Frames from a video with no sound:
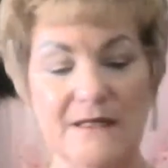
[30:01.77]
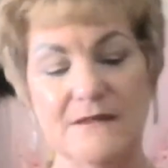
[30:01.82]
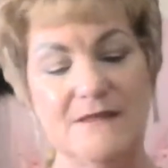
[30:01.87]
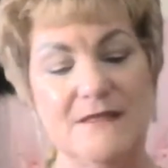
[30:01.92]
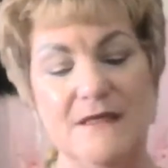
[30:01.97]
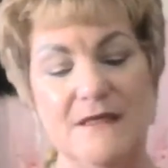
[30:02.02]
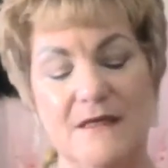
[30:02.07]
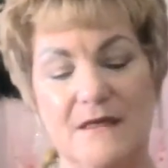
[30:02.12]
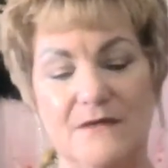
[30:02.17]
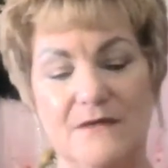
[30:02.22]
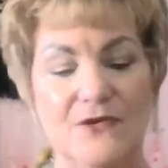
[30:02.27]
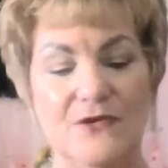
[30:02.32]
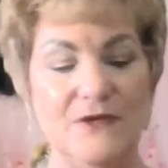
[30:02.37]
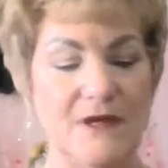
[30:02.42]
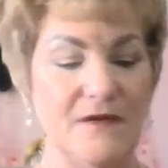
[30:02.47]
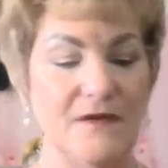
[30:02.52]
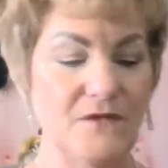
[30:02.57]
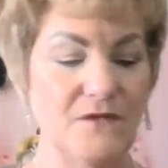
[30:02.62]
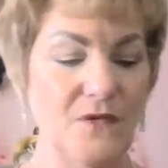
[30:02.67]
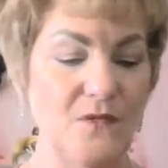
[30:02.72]
I said, you
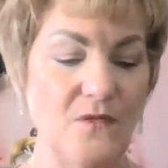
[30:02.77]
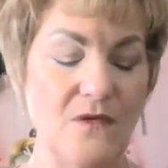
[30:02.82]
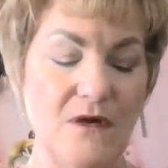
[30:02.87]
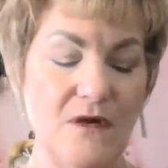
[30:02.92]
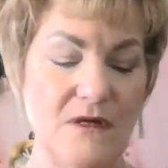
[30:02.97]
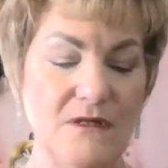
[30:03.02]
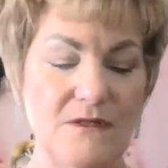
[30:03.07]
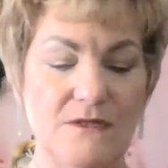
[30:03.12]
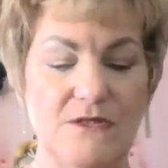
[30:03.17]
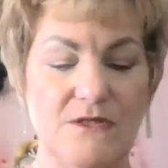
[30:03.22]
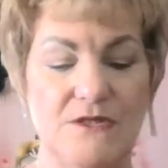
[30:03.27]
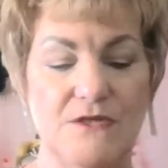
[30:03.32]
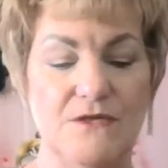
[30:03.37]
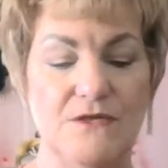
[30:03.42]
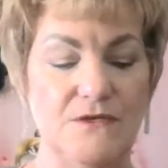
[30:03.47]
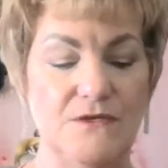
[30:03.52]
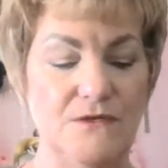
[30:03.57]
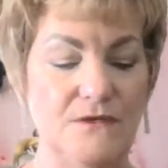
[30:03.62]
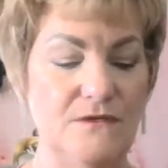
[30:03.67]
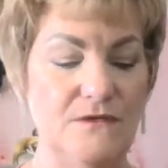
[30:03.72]
never want
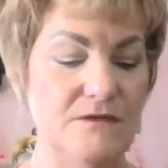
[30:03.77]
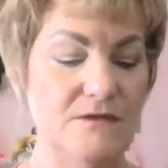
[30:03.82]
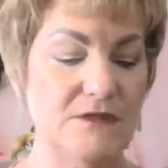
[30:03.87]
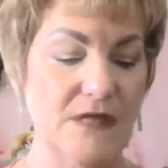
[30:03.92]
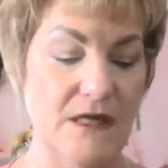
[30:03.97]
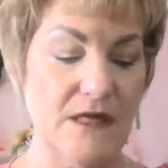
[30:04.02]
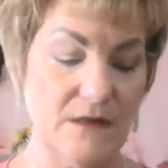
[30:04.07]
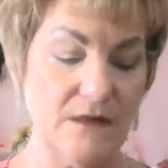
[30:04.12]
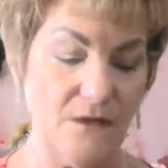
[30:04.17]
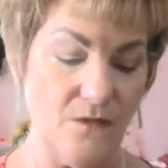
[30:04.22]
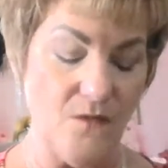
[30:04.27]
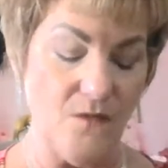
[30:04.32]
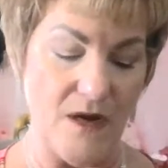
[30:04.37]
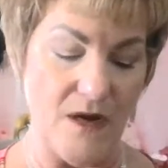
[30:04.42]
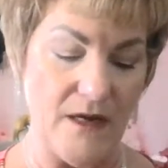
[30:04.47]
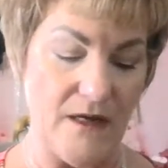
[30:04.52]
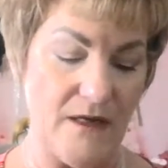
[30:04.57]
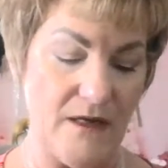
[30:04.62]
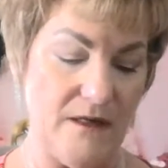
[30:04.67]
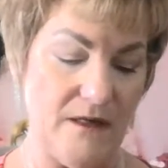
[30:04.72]
to take
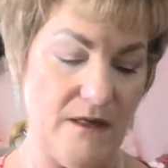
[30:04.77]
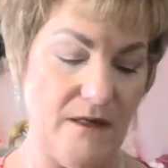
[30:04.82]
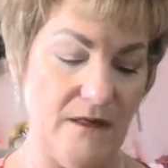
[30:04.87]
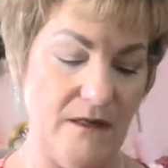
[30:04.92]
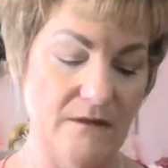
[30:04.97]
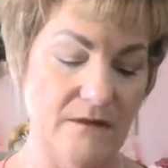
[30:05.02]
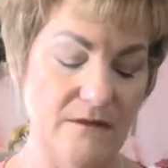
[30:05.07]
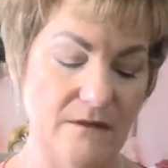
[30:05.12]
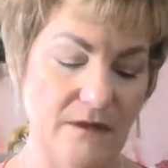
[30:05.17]
away,